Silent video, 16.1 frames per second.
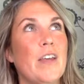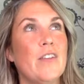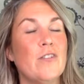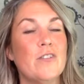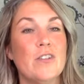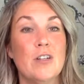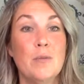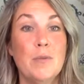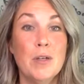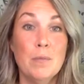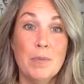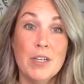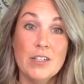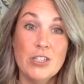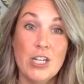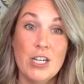there's going to be a
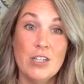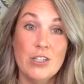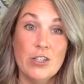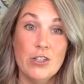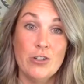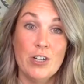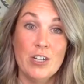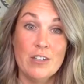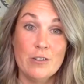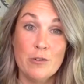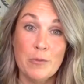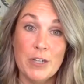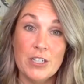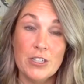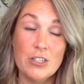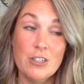big change and
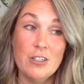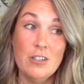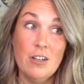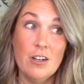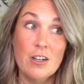transformation.